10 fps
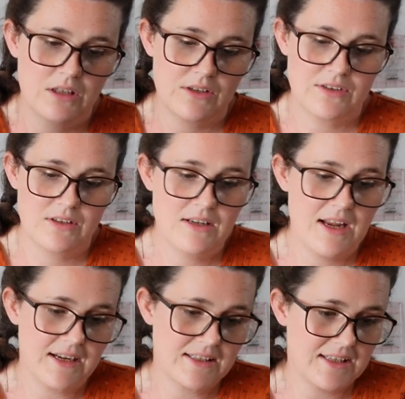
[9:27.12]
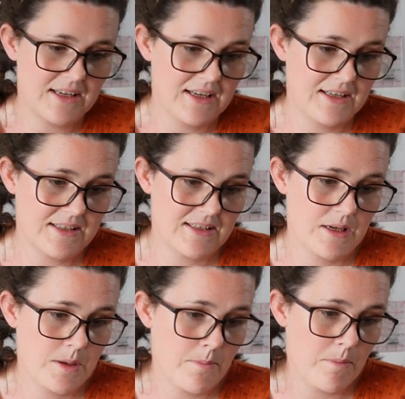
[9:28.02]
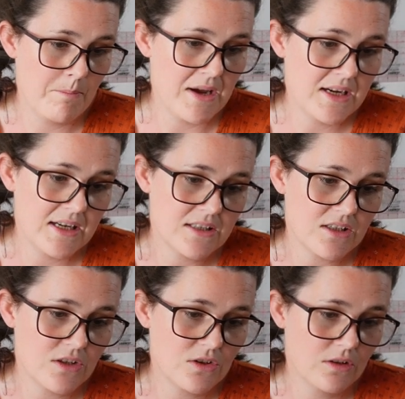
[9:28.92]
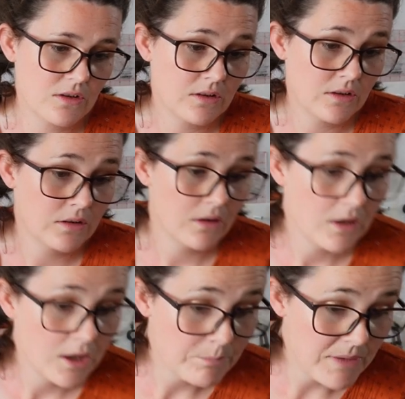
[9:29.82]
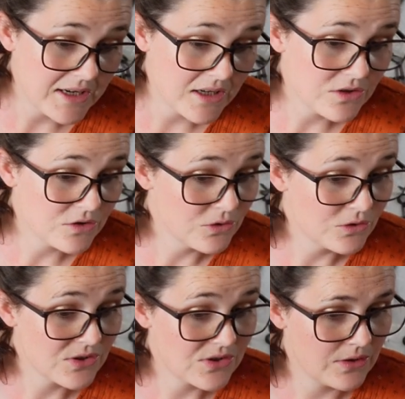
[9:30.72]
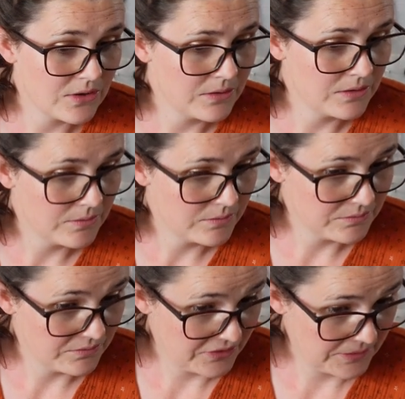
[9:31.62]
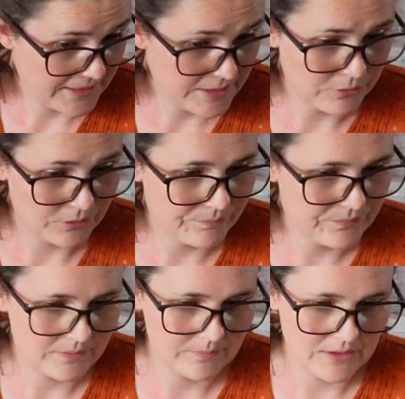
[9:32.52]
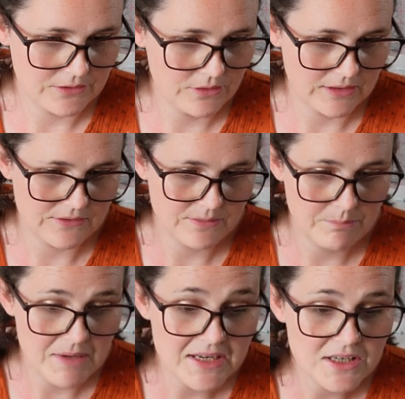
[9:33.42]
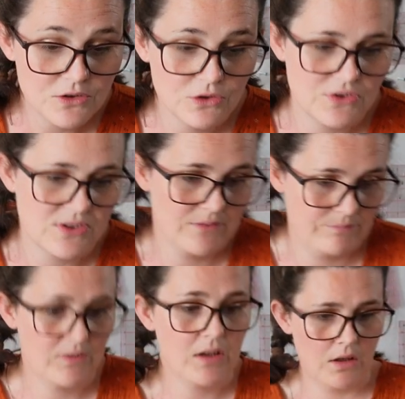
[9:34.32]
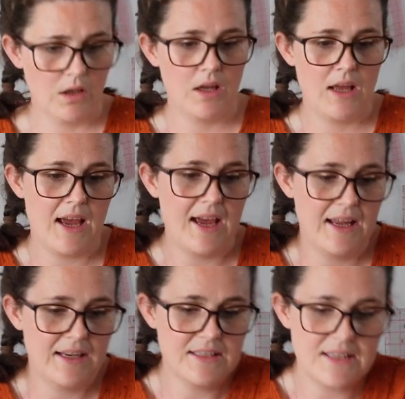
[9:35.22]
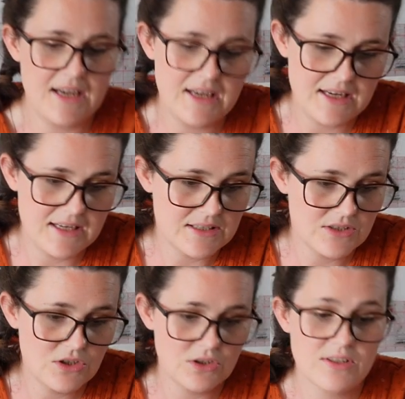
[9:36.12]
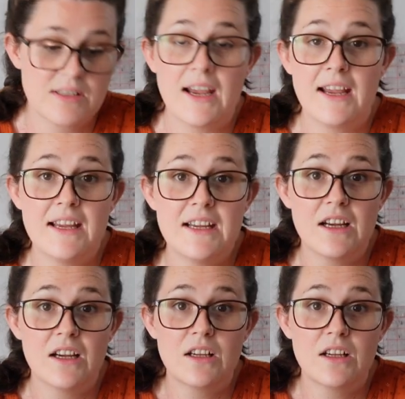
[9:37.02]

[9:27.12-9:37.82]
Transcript: So the next is make it yours, the label. I don't think I've said, make it yours. And it is just a